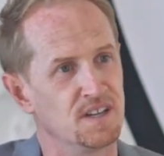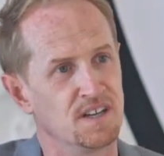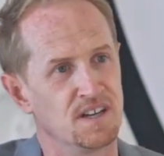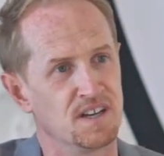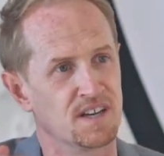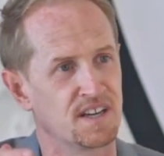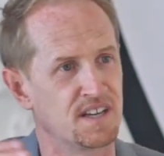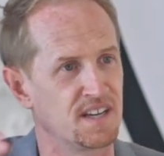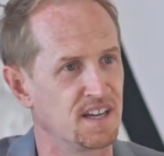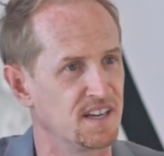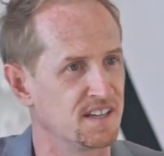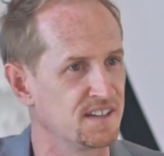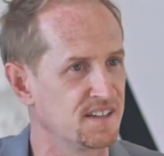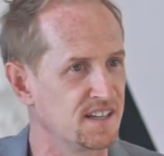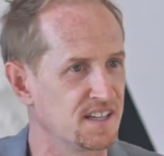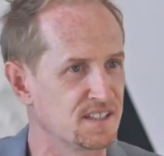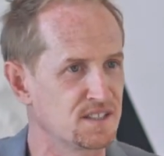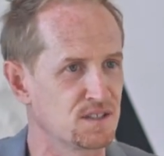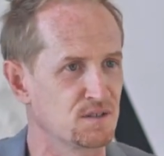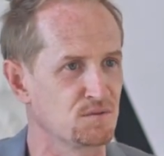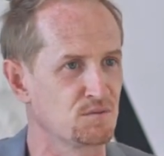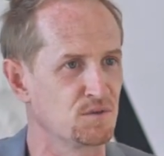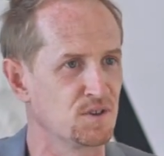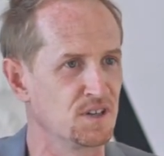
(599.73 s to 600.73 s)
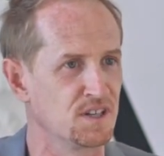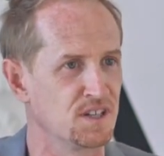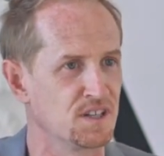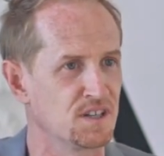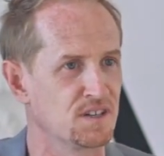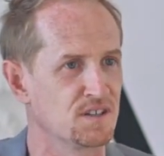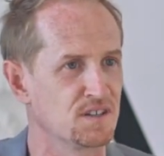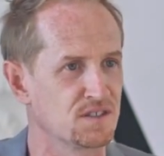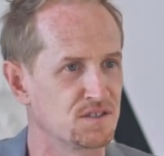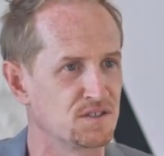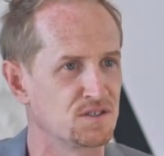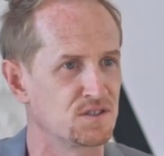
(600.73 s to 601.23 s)
Again, that's a really
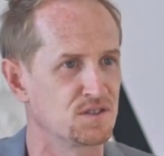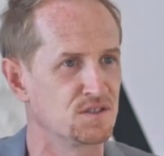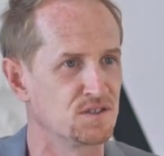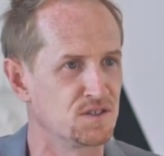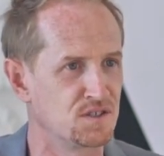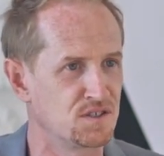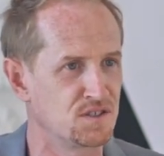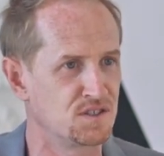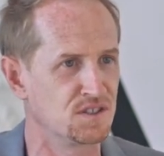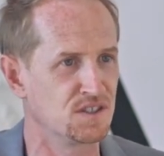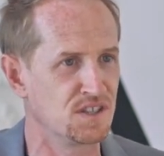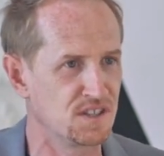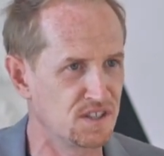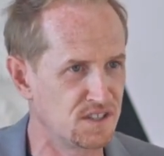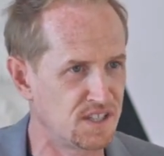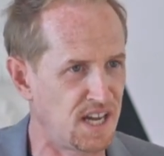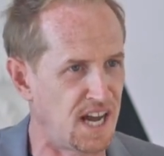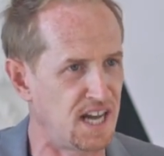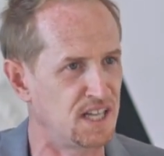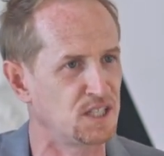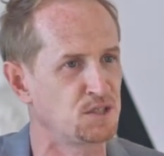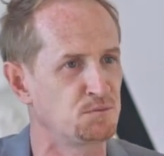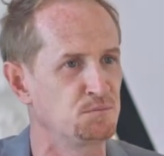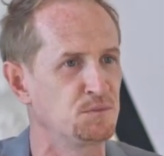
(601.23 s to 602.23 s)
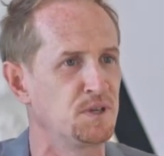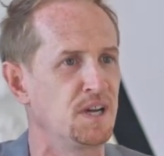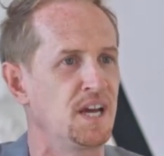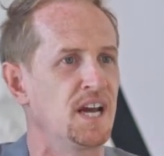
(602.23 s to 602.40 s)
good catchment